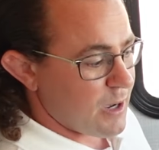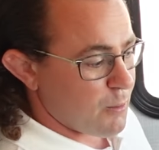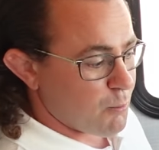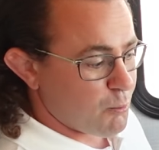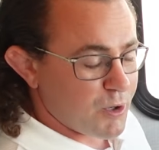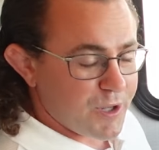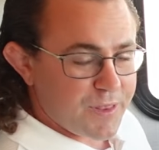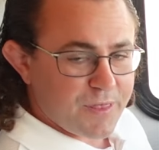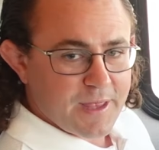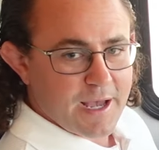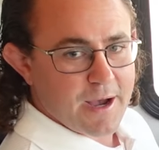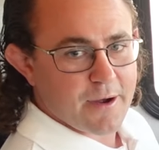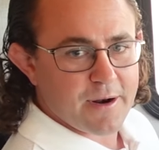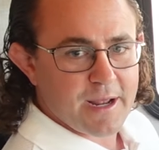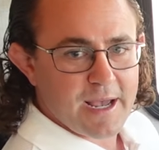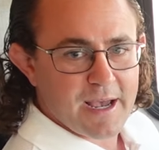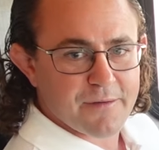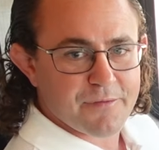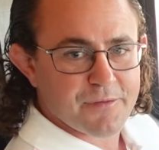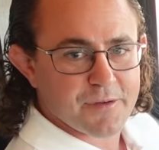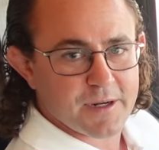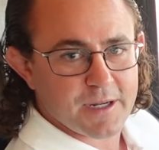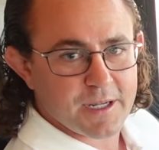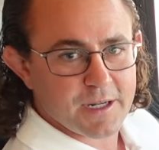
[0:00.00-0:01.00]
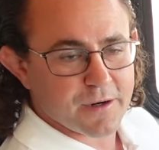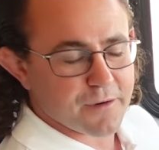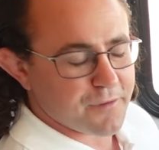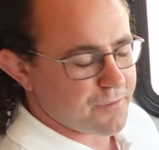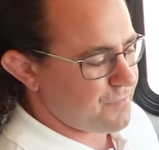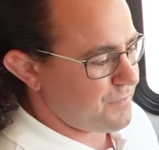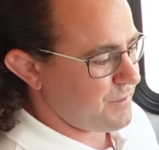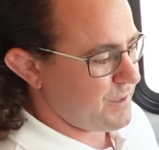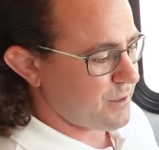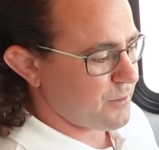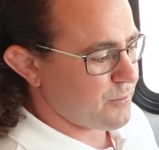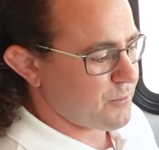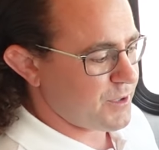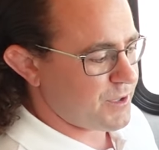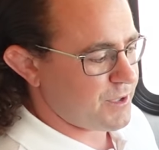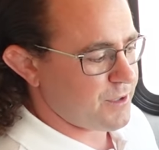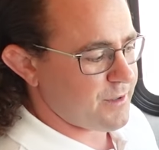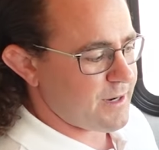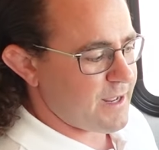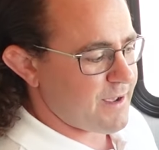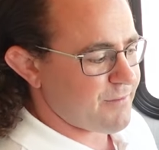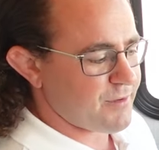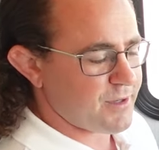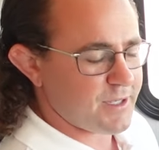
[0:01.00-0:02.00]
without having to interfere with
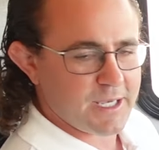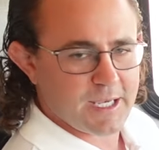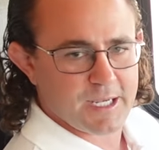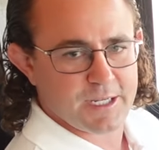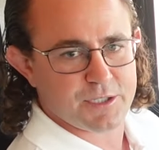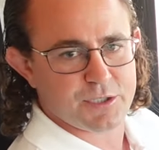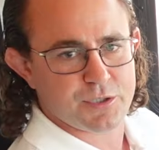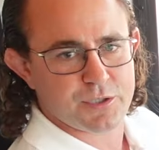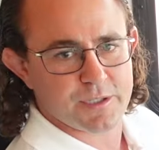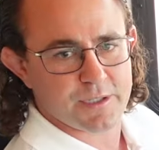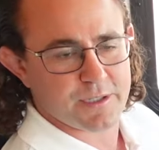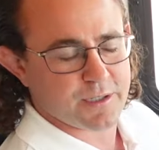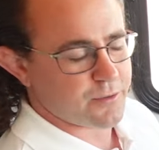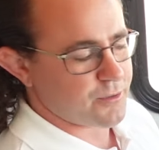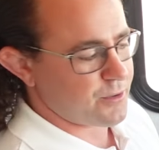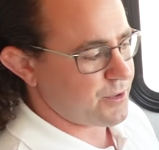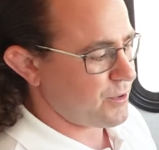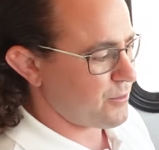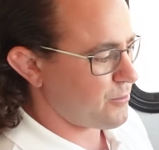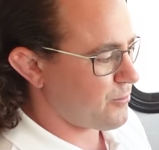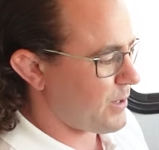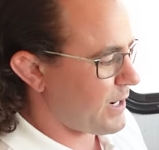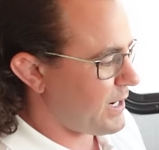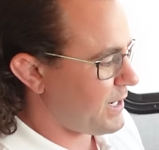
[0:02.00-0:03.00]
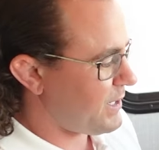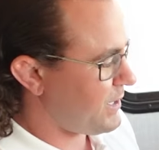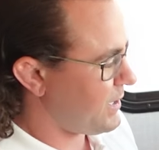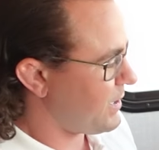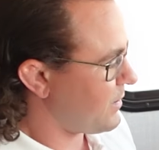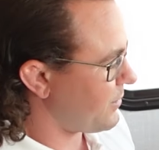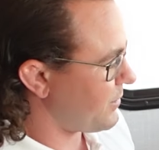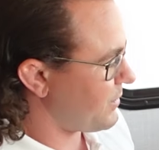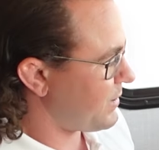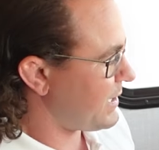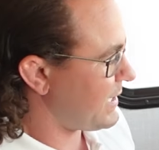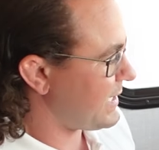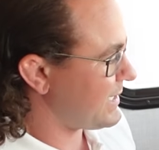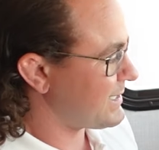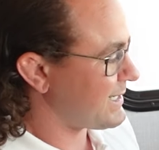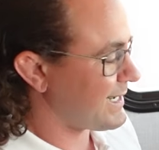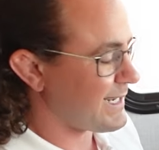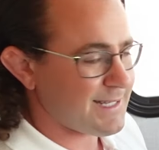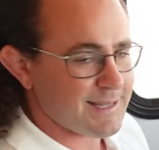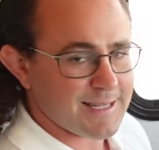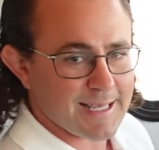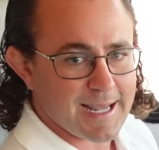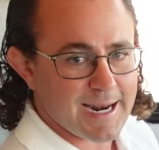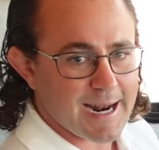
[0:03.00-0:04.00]
your navigation or your radio and things
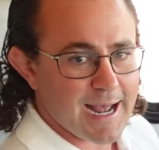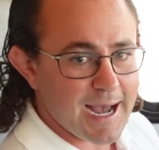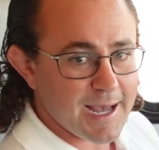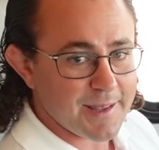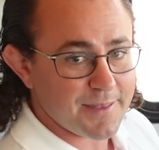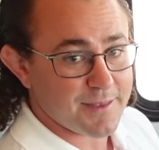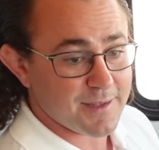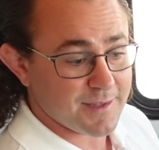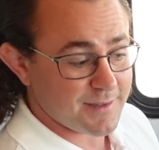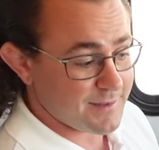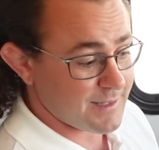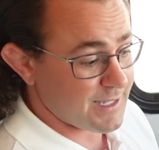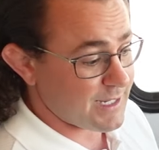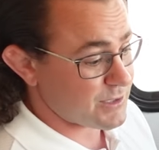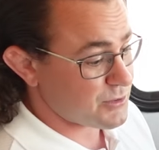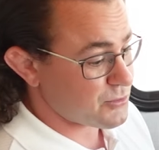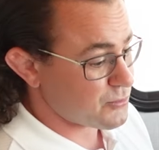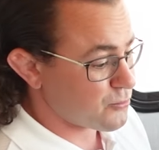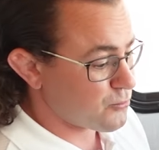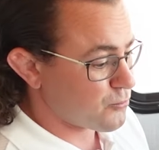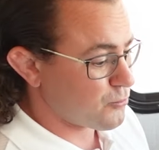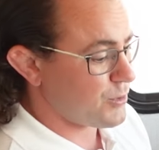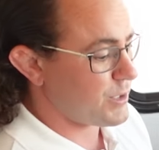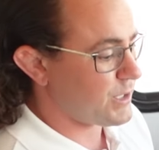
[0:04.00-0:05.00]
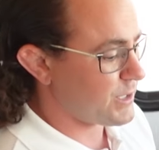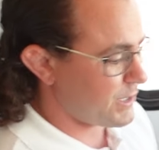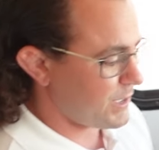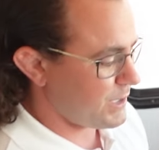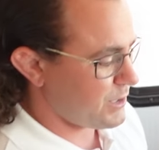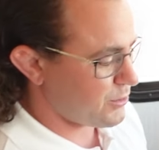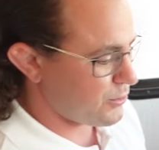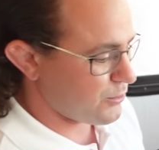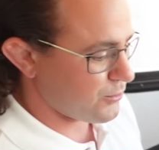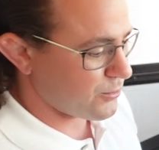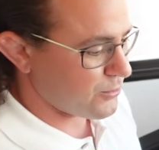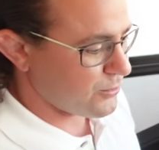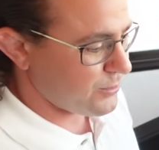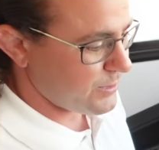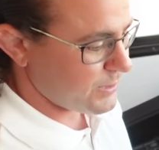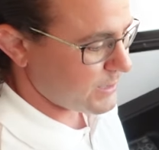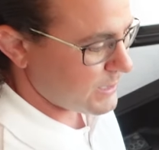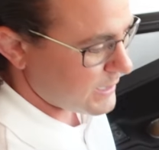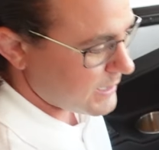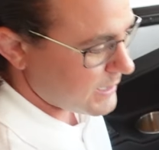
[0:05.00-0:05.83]
like that. I think that's really cool.